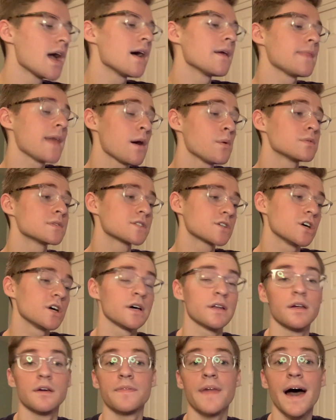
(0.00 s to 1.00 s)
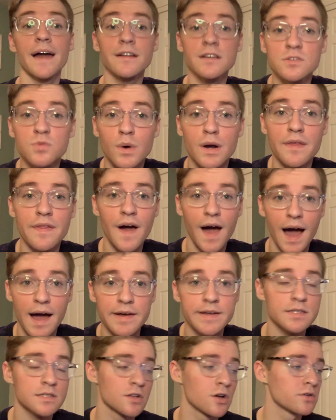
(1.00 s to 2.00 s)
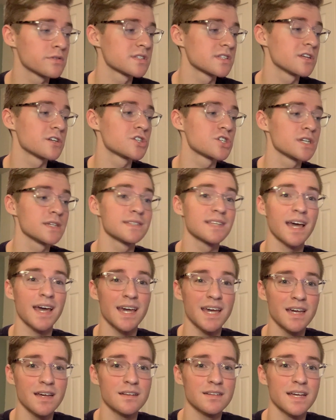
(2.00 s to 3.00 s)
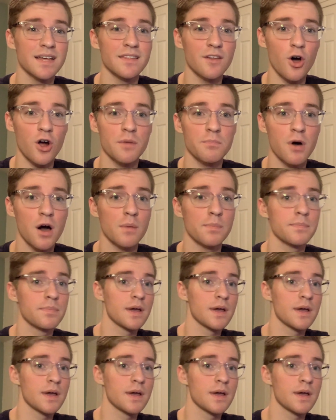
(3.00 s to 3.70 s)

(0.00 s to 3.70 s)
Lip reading: That was good. That is one of the highest notes that she's hit in the R-pop